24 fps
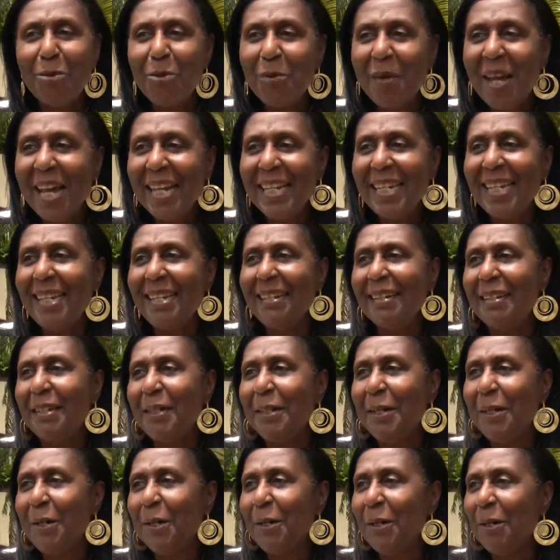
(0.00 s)
very,
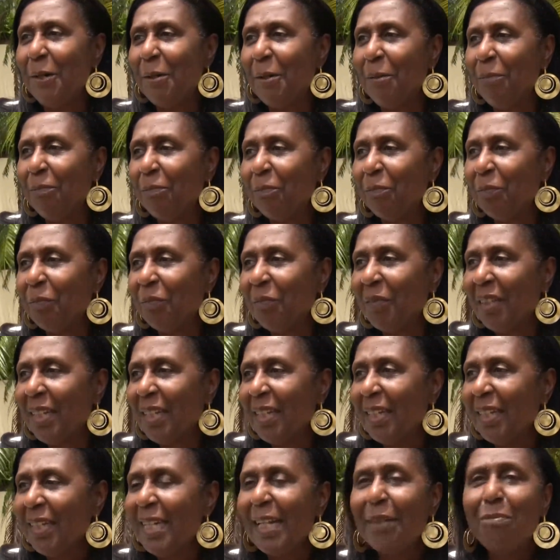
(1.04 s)

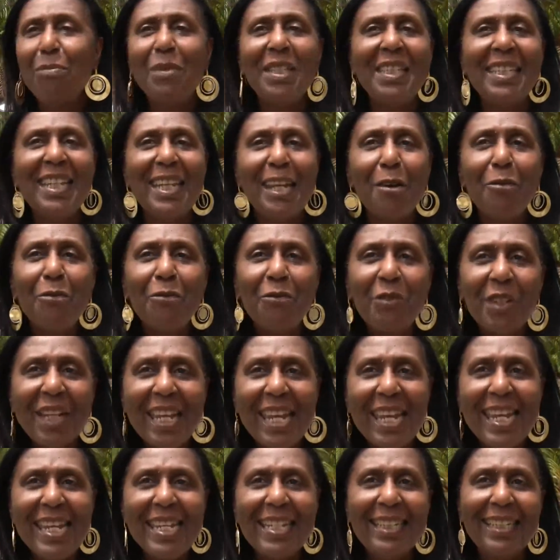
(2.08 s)
let me say,
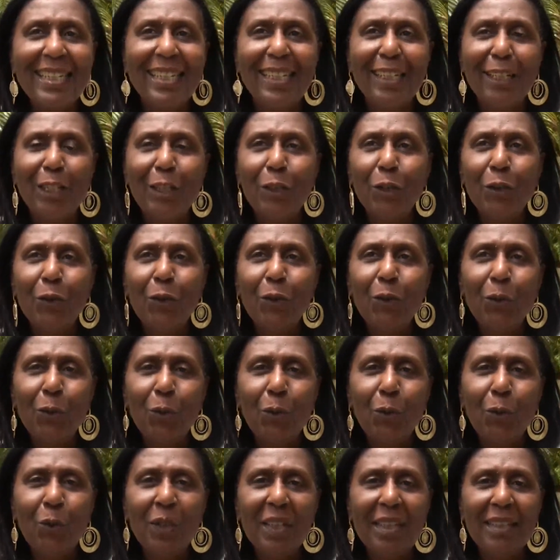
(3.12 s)
afraid
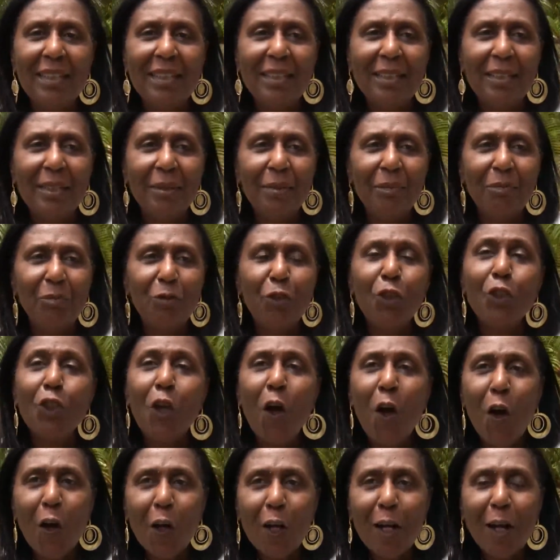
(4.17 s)
to
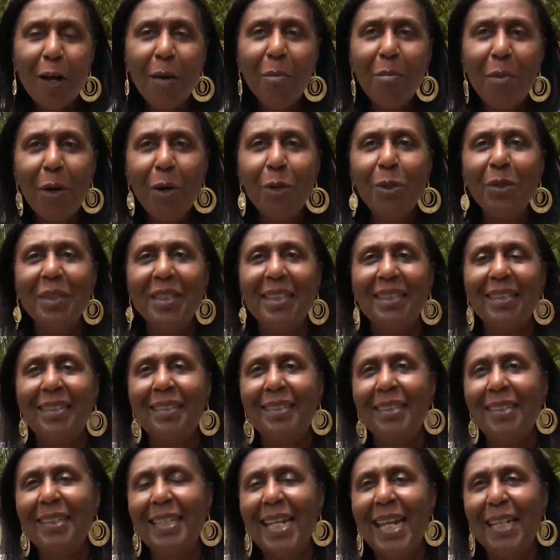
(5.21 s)
talk about
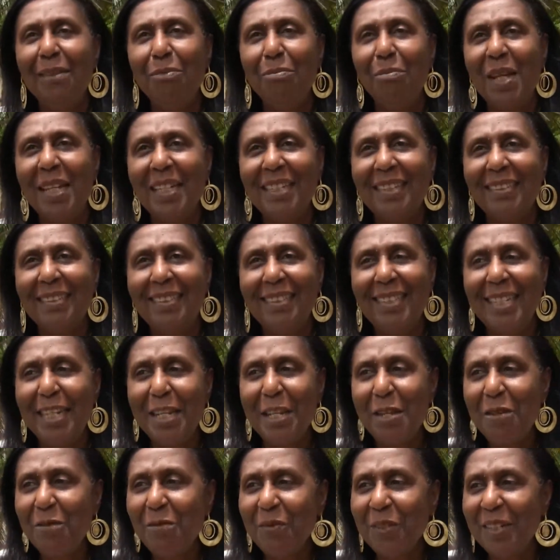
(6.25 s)
the death penalty,
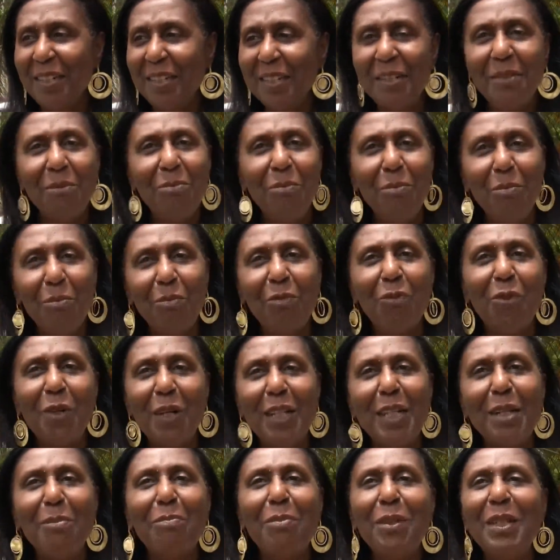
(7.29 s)
even
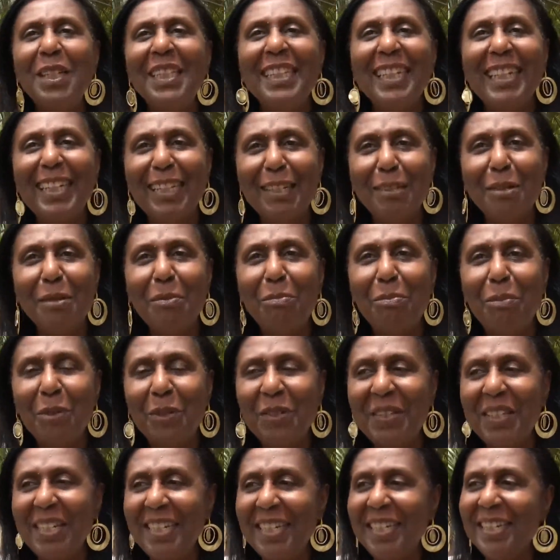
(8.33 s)
for their political
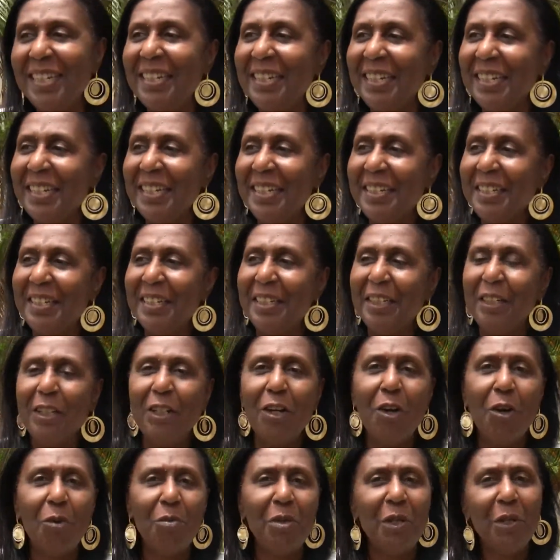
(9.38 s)
position
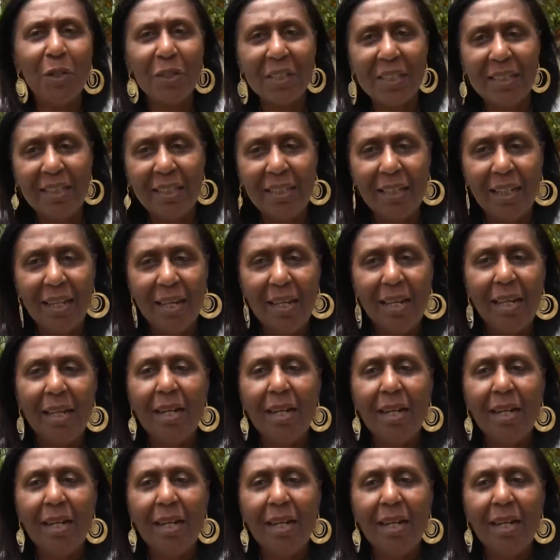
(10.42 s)
now, because the